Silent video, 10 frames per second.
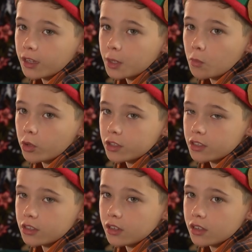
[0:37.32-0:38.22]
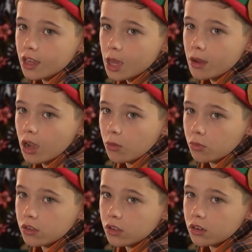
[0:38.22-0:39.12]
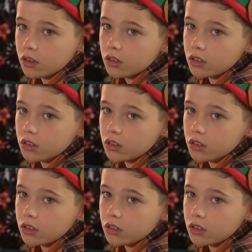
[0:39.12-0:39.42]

Daddy wanting you to get him out of prison.